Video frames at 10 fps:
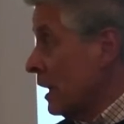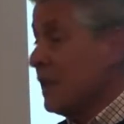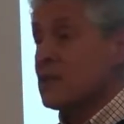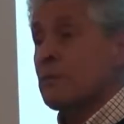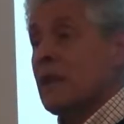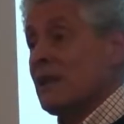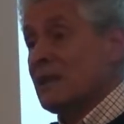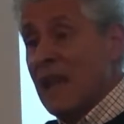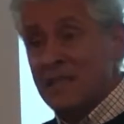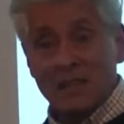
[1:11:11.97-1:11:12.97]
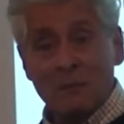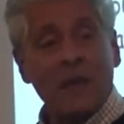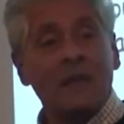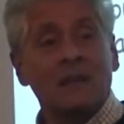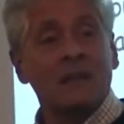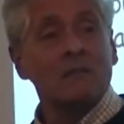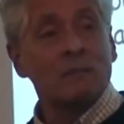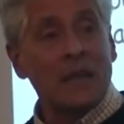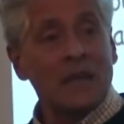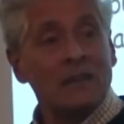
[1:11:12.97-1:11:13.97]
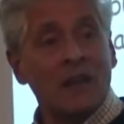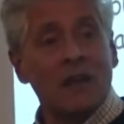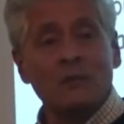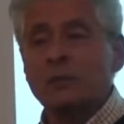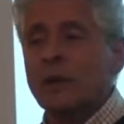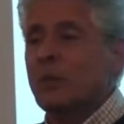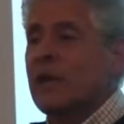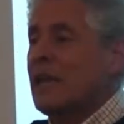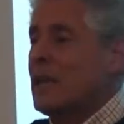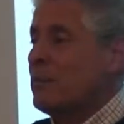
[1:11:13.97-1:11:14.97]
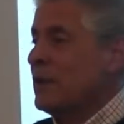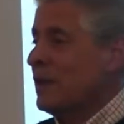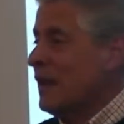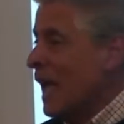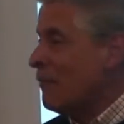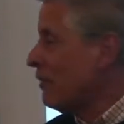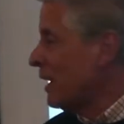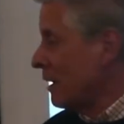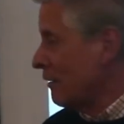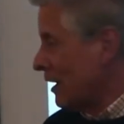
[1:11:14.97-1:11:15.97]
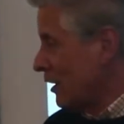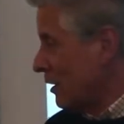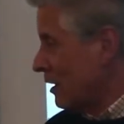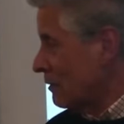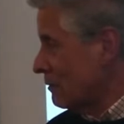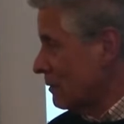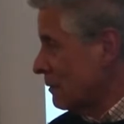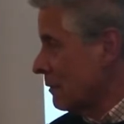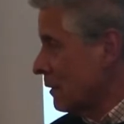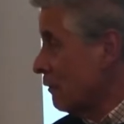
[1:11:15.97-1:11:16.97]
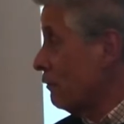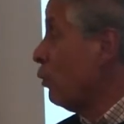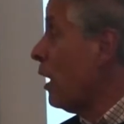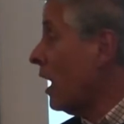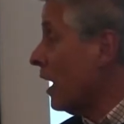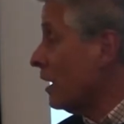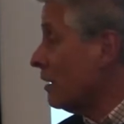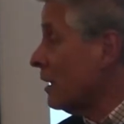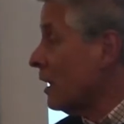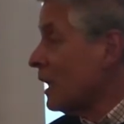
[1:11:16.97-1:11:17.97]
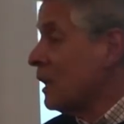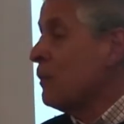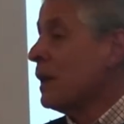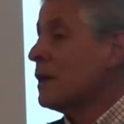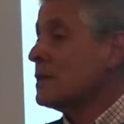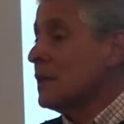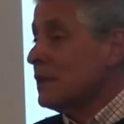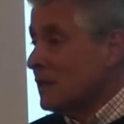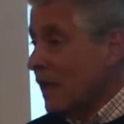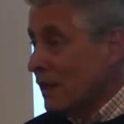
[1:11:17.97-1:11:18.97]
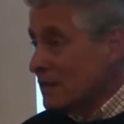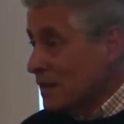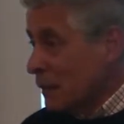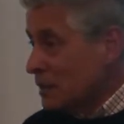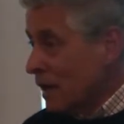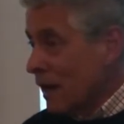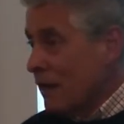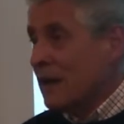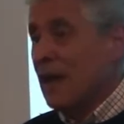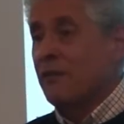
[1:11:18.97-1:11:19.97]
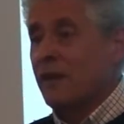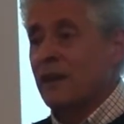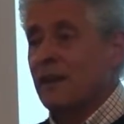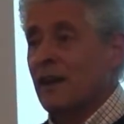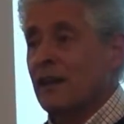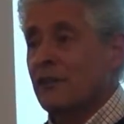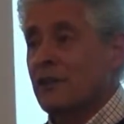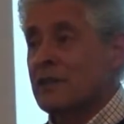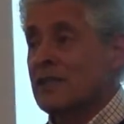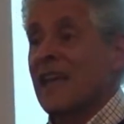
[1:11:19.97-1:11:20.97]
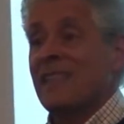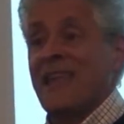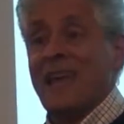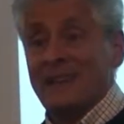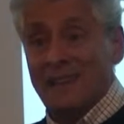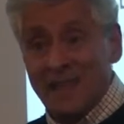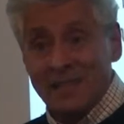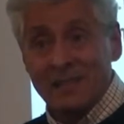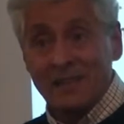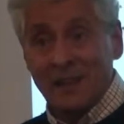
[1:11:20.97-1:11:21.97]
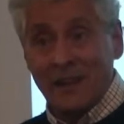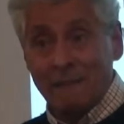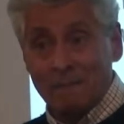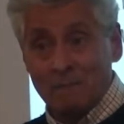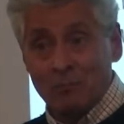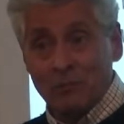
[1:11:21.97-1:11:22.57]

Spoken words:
It has been decimated many times, but we keep it in every curriculum. Why? Because it tells sub-Saharan African countries that their destiny